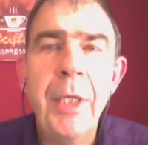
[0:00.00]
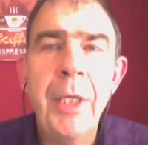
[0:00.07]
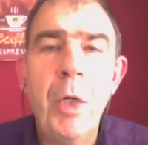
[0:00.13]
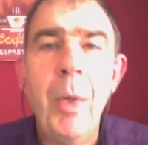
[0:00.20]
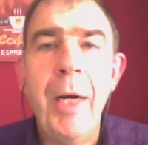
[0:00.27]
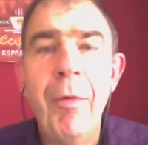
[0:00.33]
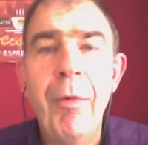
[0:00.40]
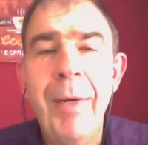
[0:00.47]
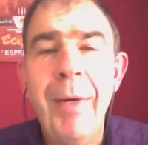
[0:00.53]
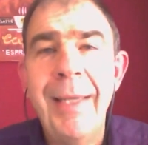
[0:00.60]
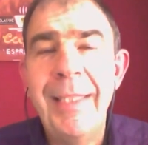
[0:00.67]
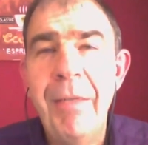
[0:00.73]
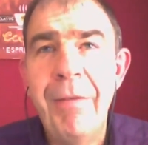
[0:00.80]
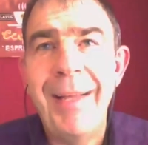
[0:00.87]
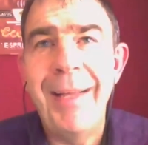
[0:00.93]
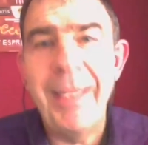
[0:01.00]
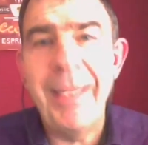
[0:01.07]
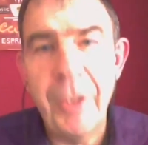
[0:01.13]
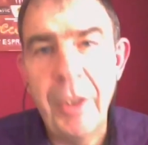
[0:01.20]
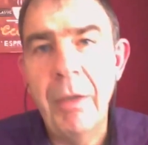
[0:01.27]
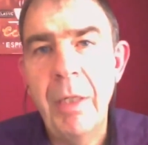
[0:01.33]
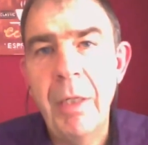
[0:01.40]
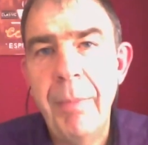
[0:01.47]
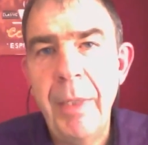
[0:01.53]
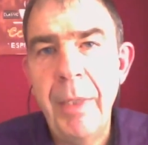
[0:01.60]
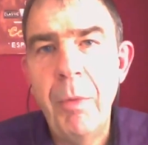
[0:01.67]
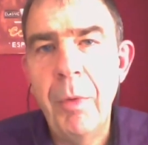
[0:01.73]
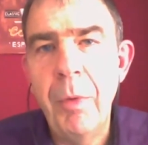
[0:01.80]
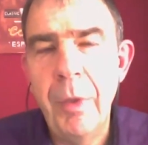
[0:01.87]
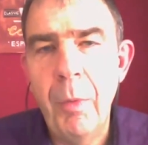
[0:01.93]
you're quite right. If that's going to be
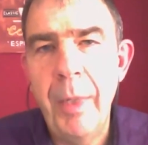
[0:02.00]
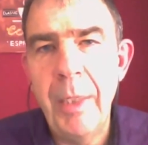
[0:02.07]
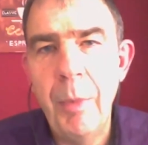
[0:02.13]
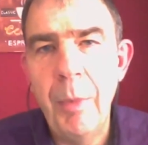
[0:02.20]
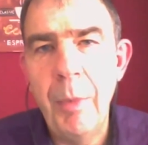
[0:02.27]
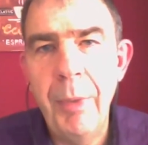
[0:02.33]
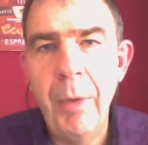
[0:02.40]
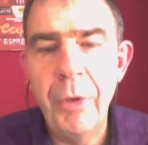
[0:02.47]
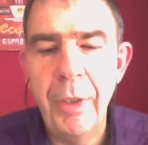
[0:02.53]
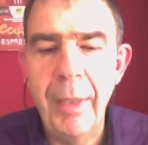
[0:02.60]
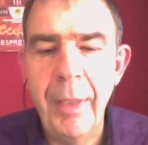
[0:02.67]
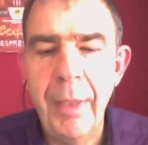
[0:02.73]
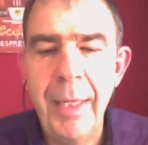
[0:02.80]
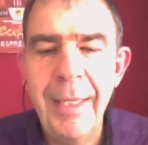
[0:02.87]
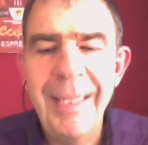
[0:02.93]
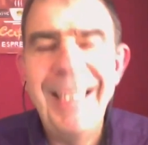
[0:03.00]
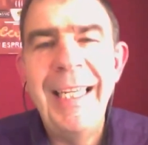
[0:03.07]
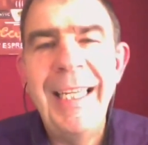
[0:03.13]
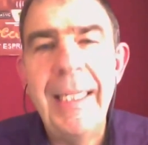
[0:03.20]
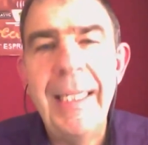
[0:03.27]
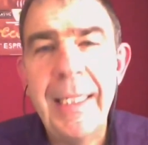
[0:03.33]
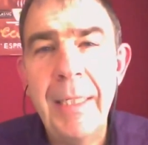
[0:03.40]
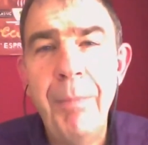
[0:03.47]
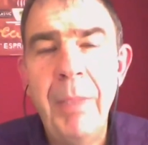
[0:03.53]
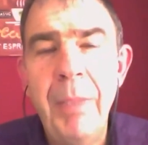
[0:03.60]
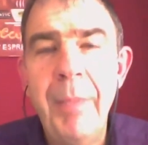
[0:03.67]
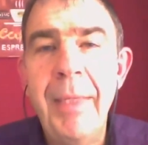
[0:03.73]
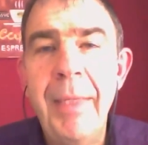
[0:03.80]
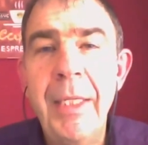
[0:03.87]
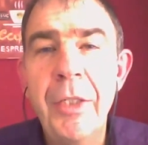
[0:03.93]
the way you approach it, then it
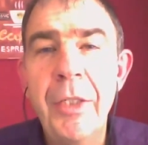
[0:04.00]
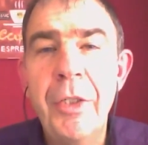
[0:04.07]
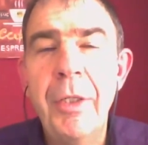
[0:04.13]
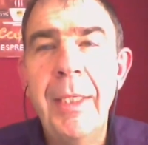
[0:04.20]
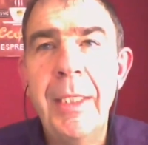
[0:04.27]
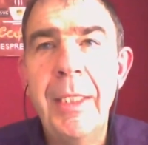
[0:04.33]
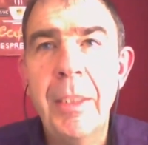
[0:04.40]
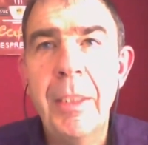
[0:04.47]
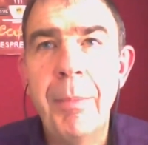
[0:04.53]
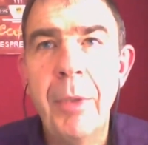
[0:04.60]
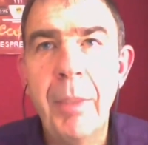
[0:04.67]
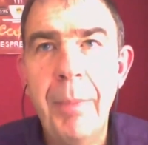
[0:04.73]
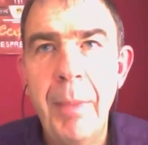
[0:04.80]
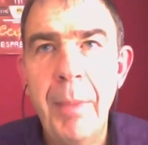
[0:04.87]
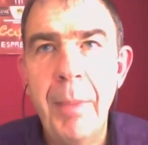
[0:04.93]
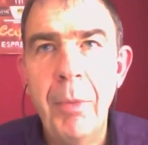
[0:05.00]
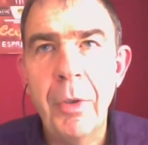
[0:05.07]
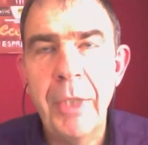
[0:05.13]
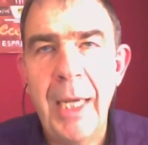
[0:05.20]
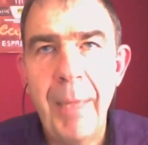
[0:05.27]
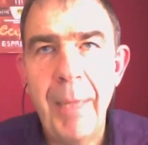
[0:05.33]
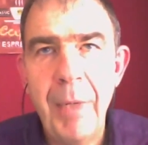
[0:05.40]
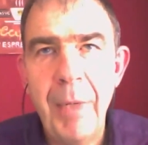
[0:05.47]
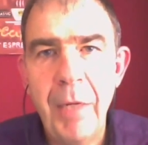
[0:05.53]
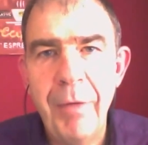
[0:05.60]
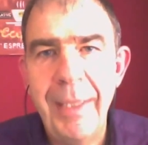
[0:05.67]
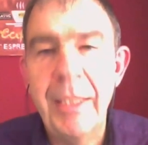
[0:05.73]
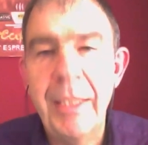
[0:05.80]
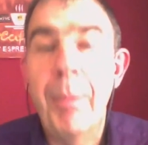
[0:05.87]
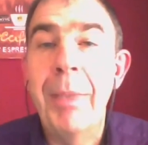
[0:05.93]
simply means you need to put a bit more time and
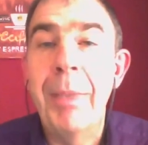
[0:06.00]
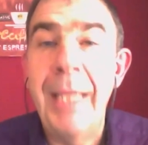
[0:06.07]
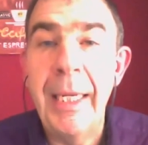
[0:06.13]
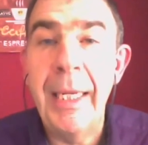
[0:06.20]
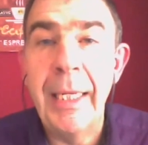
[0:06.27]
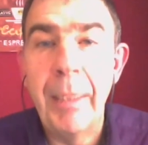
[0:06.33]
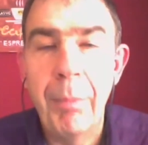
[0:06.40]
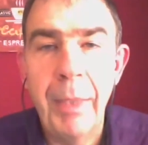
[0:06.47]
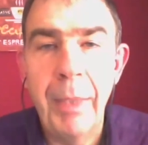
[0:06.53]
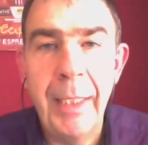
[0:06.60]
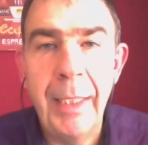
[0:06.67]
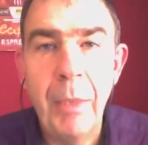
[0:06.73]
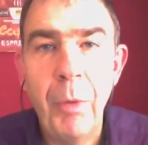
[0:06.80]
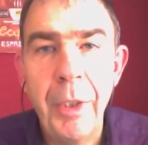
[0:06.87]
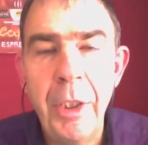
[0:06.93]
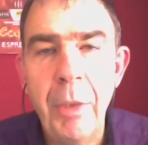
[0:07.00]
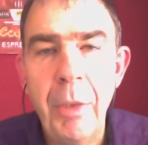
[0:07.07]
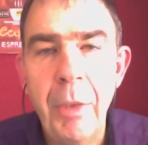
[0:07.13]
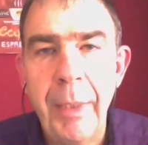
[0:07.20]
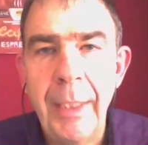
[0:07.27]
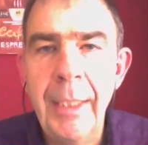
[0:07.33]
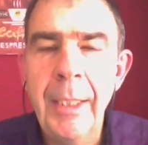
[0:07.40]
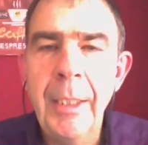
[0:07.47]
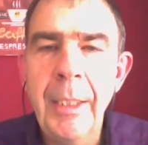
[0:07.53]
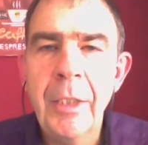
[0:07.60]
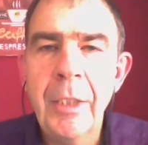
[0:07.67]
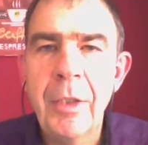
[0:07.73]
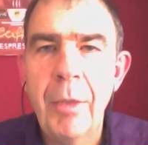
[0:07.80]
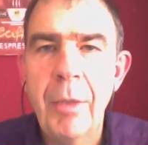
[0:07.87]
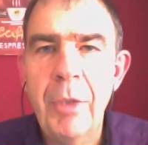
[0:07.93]
effort into planning what you're doing.
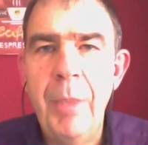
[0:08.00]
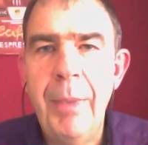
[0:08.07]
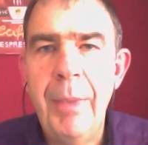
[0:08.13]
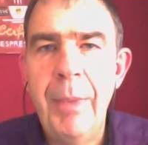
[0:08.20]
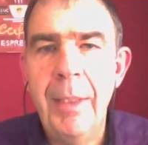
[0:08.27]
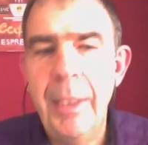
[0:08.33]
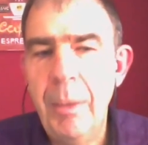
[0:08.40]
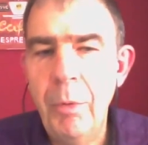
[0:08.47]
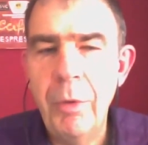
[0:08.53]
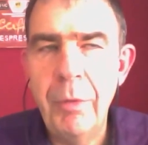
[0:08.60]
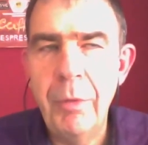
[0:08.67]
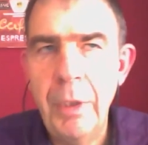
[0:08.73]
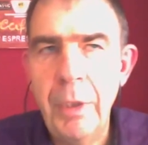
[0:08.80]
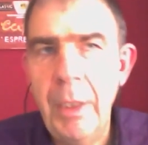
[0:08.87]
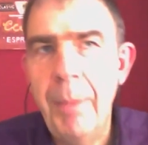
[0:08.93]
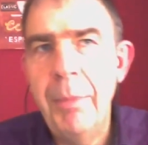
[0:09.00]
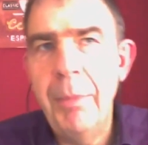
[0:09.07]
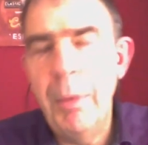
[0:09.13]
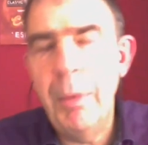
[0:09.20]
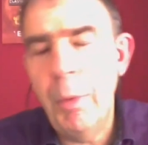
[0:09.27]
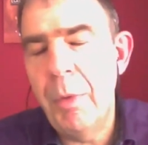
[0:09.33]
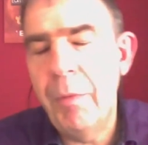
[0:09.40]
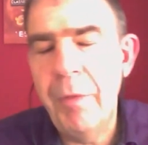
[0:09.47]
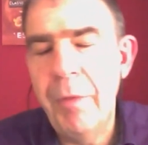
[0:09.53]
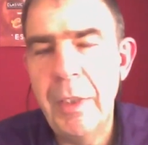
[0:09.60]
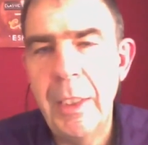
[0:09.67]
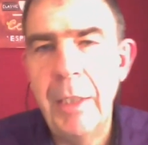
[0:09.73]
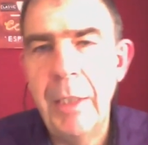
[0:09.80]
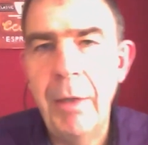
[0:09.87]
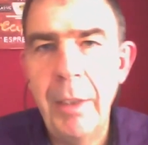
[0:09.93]
So typically, you would
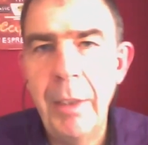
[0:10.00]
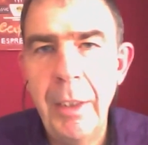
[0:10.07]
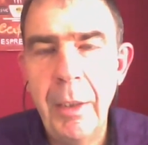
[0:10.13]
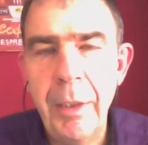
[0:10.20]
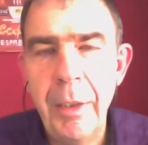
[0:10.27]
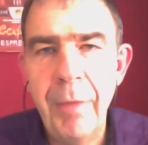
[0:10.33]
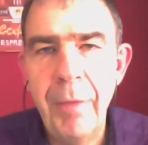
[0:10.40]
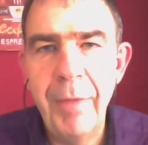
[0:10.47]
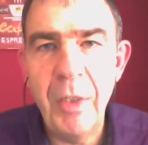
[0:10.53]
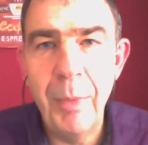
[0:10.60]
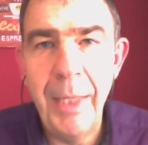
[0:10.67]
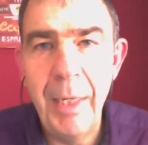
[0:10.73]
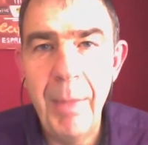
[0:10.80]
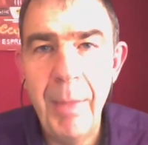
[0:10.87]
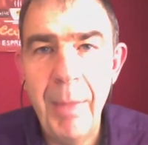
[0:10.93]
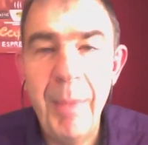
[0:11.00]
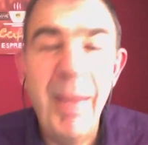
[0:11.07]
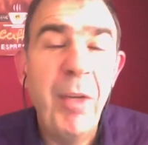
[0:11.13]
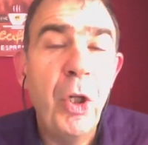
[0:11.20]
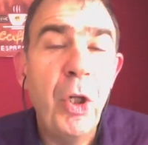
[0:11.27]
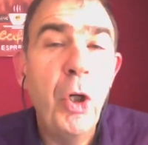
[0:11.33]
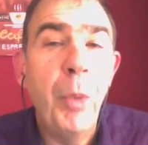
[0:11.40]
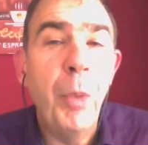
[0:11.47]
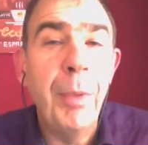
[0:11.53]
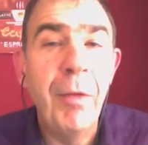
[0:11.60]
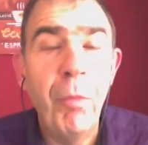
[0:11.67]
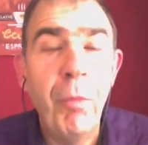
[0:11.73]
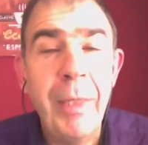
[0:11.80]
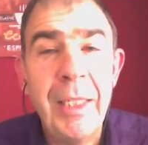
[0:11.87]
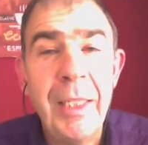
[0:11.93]
visit your investment area maybe every couple of
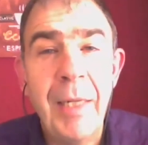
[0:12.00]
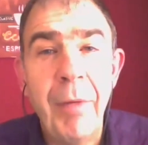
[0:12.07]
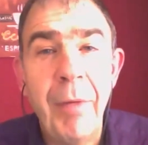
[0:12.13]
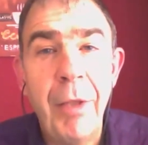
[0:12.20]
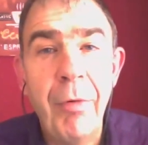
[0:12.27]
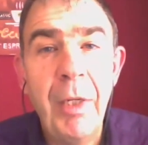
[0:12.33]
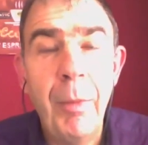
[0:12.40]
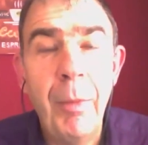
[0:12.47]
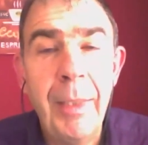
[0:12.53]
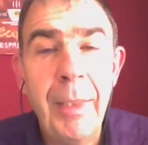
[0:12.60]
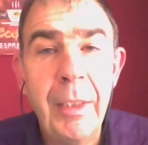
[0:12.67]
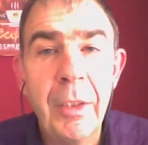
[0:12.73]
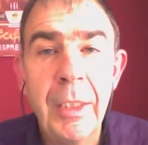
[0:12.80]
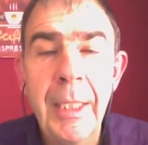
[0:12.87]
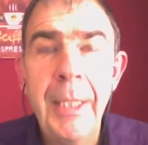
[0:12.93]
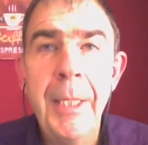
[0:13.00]
weeks, every 3 weeks,